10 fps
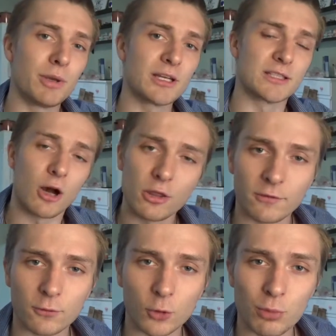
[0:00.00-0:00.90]
because the
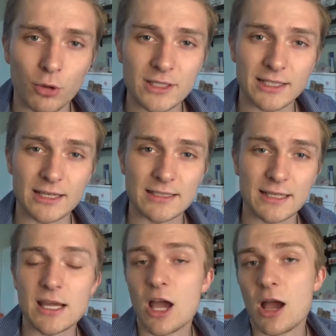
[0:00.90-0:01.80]
other 4 points that I
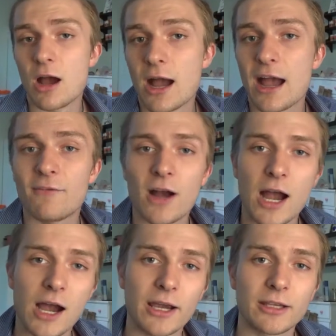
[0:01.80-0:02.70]
say have
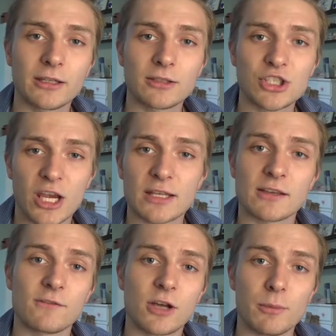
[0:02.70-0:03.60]
high
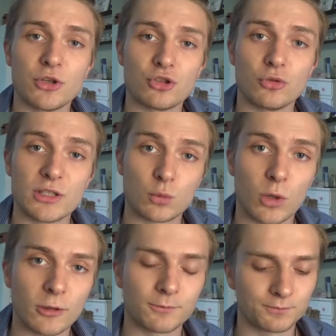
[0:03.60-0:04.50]
chance of coming true as
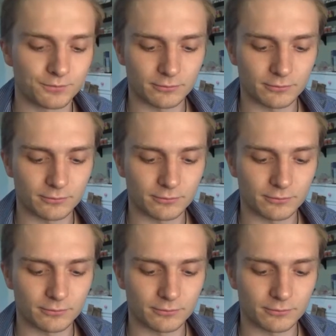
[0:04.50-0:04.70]
well.